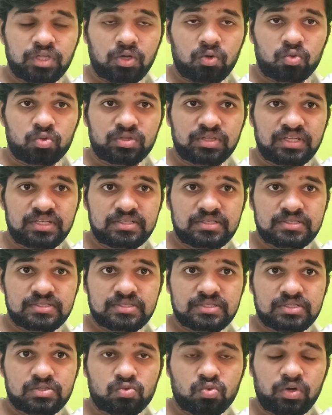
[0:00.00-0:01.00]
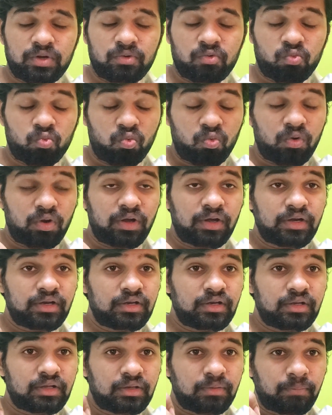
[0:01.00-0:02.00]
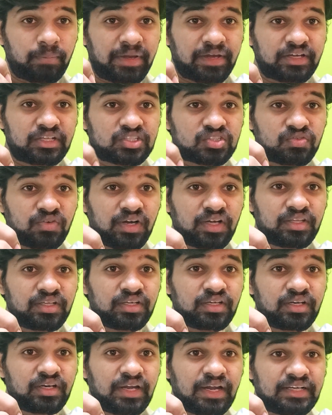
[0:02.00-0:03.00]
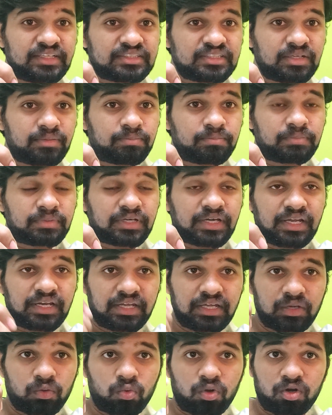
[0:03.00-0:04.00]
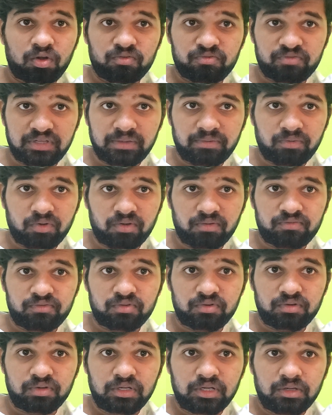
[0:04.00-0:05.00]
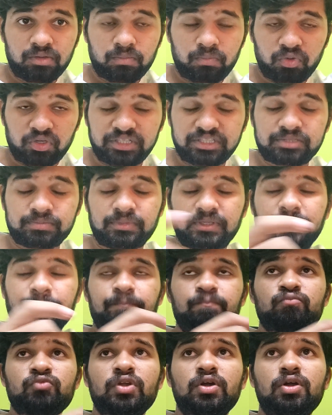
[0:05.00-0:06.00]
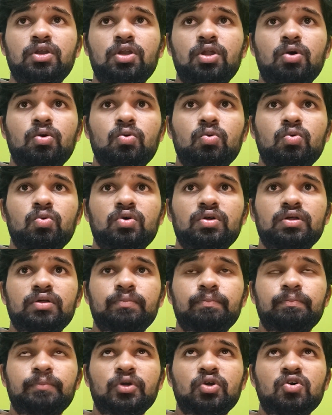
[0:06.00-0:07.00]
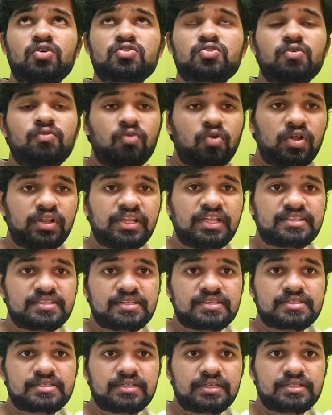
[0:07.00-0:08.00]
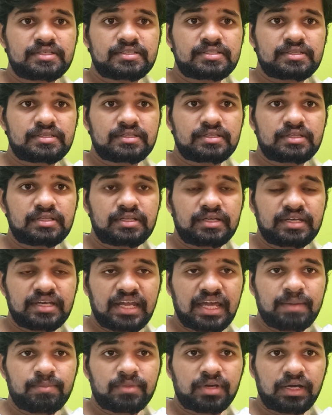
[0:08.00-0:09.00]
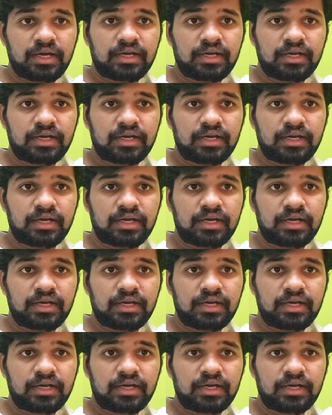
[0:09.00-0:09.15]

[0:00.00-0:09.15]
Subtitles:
Now, this is, and Michael's father ends up killing one of the policemen. Now, because of all these incidents, the name